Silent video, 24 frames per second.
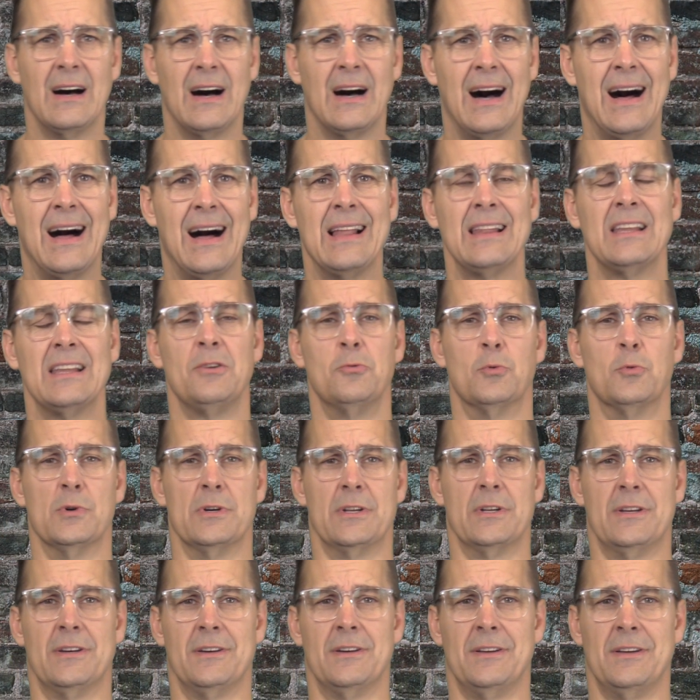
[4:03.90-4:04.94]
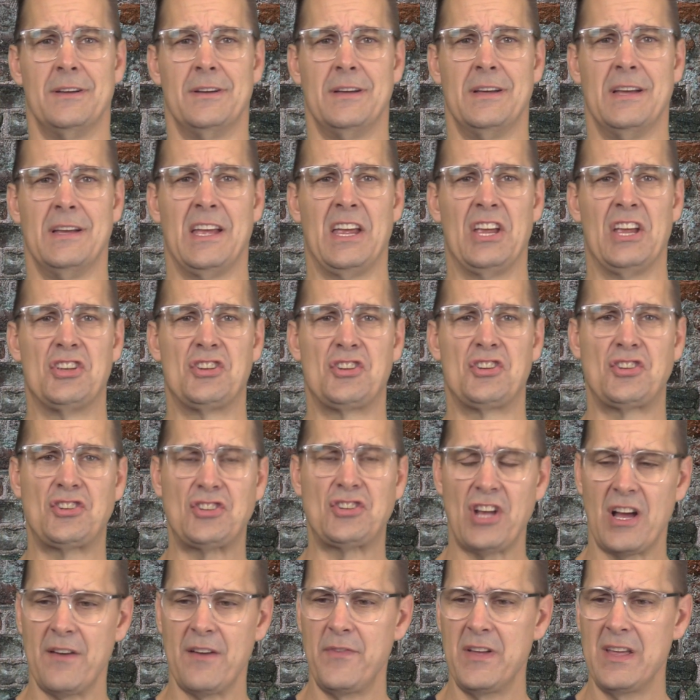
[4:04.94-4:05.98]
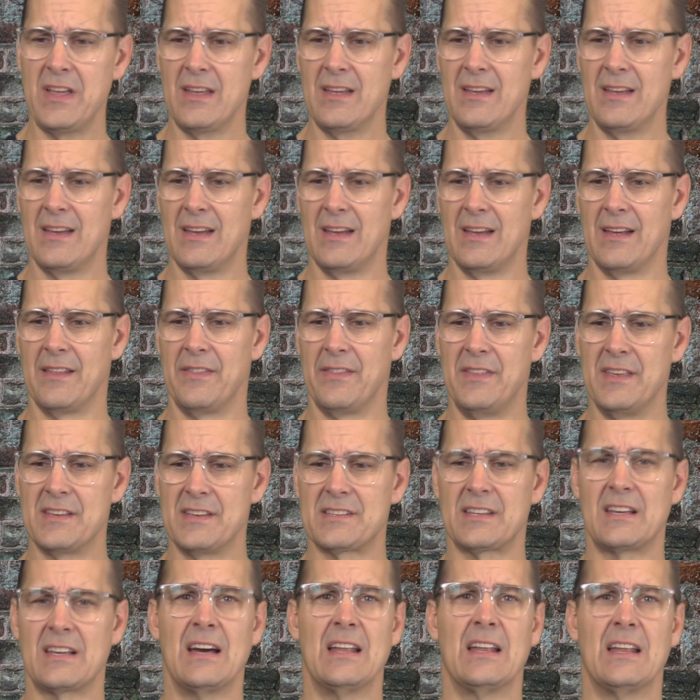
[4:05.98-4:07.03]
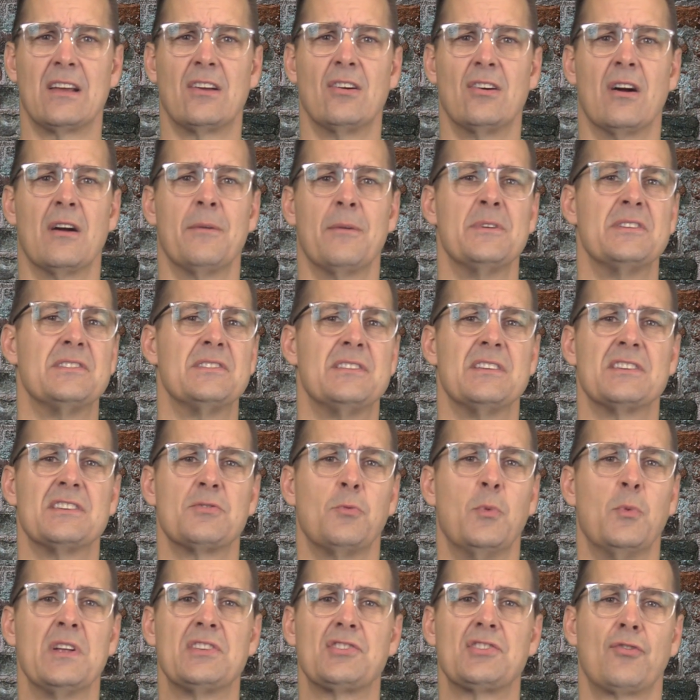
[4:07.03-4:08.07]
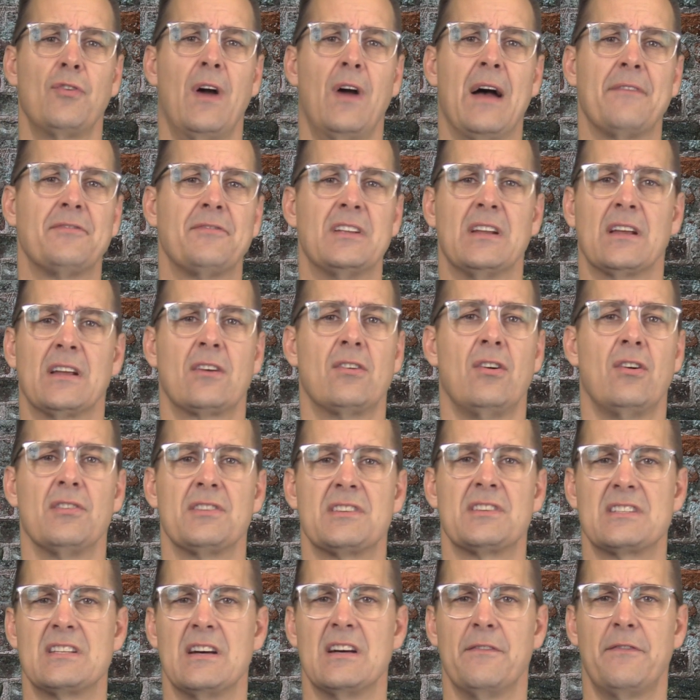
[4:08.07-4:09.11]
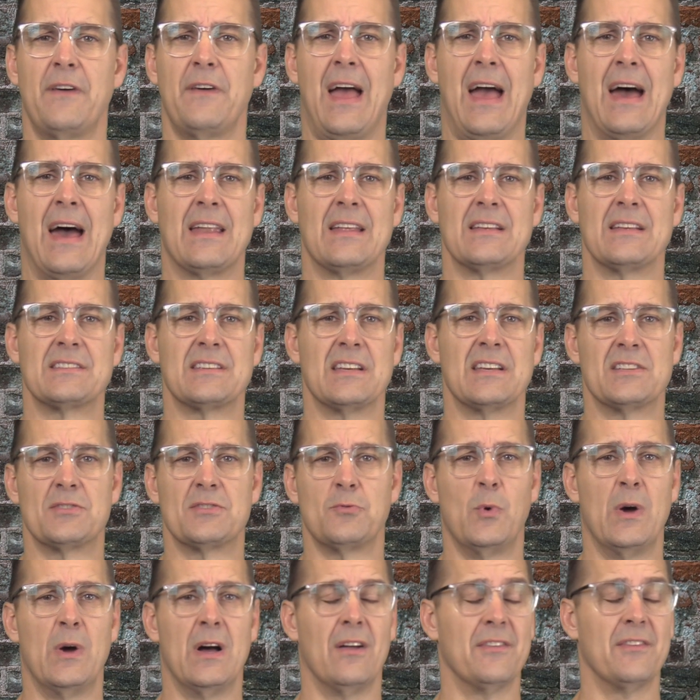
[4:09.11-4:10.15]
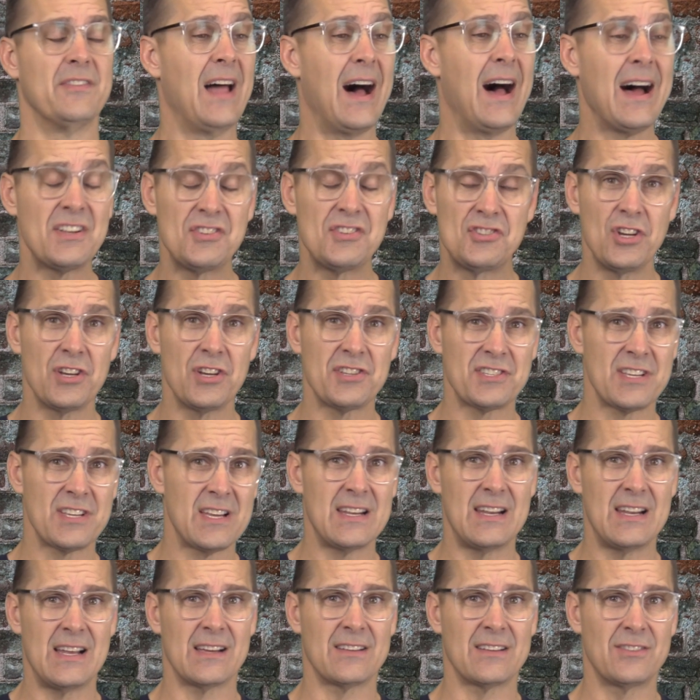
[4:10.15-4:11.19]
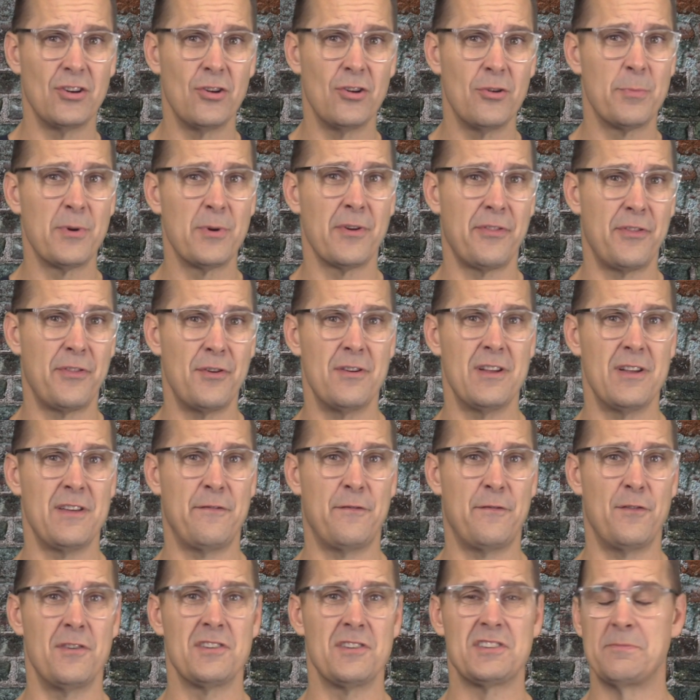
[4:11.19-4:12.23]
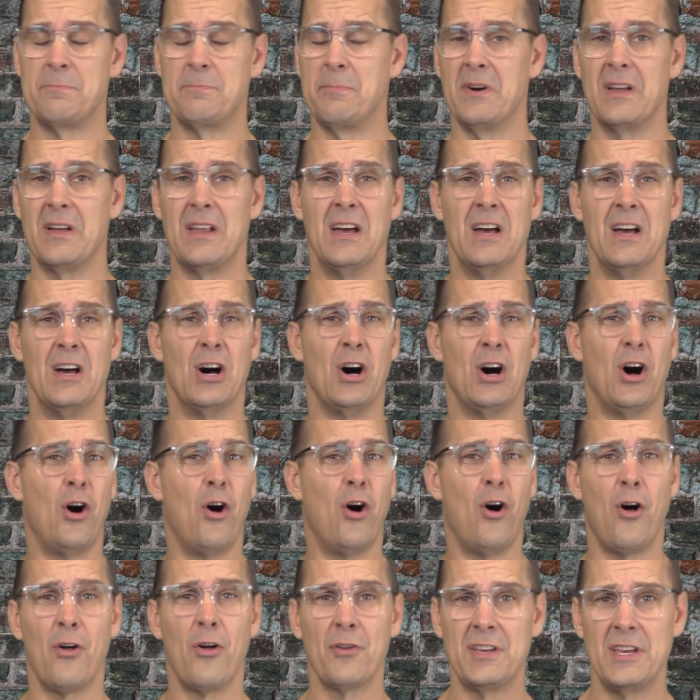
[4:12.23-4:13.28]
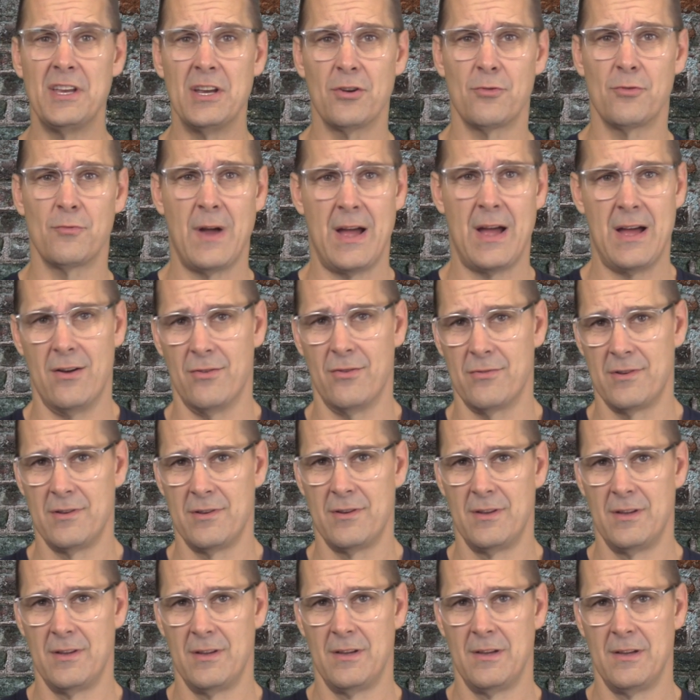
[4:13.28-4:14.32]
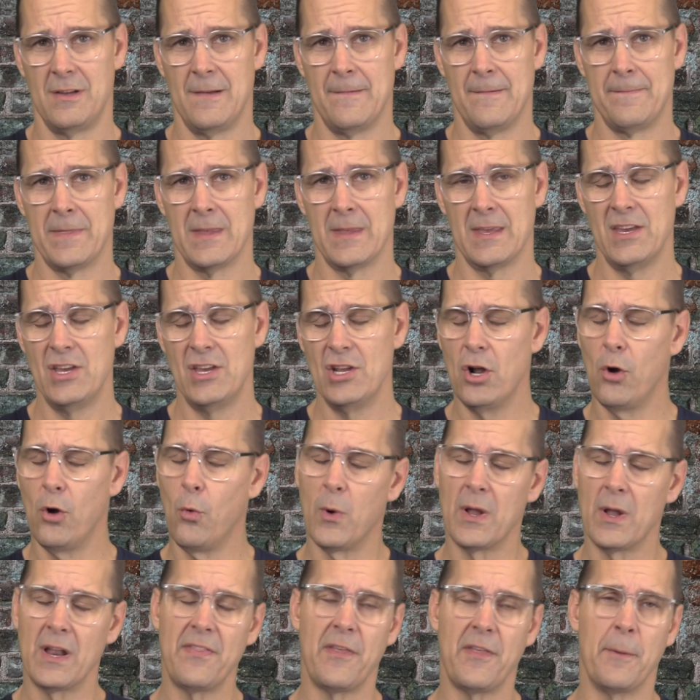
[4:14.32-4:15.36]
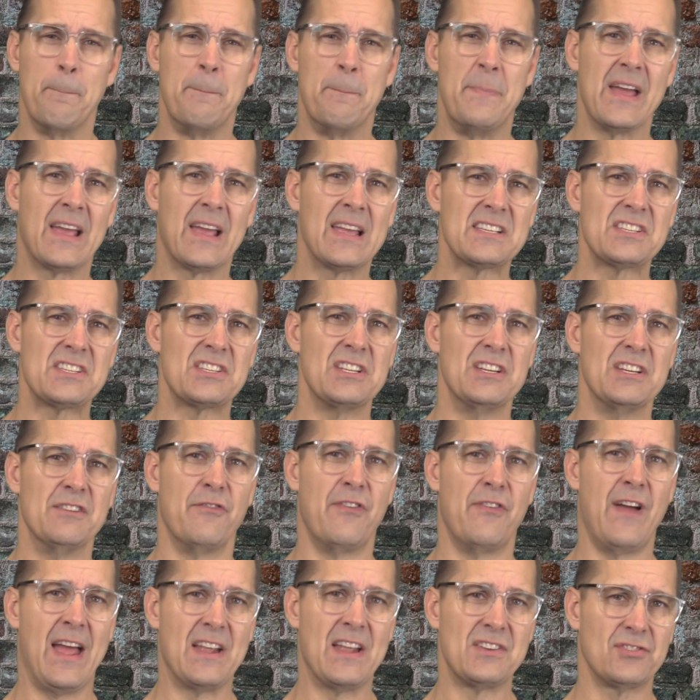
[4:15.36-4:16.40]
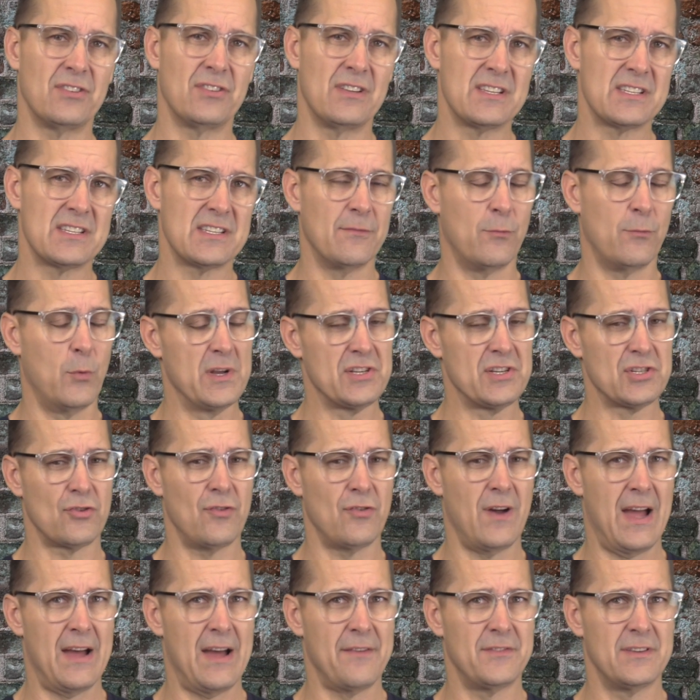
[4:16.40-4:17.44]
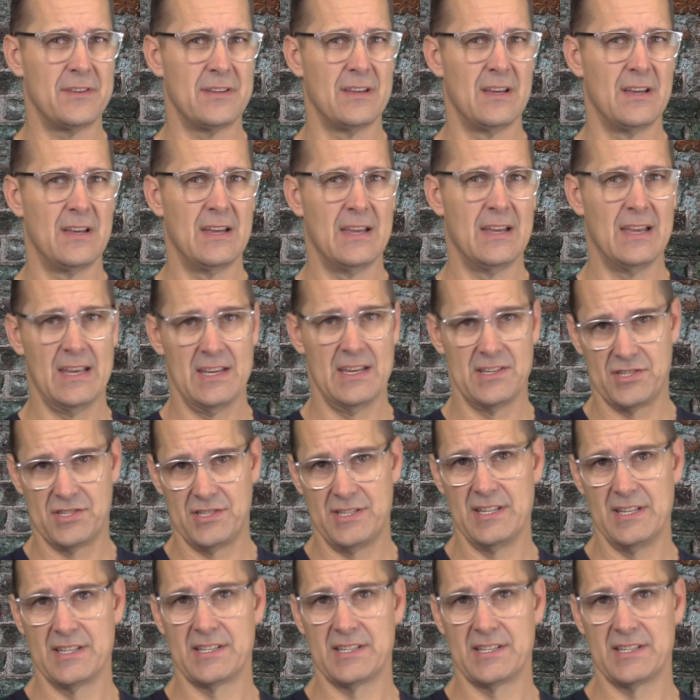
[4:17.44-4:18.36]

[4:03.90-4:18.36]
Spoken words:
Hollywood is shoving this kind of garbage, this witchcraft and occult stuff at us as well. Not just on October 31st, but all year round. You know, one of the biggest evangelists of witchcraft is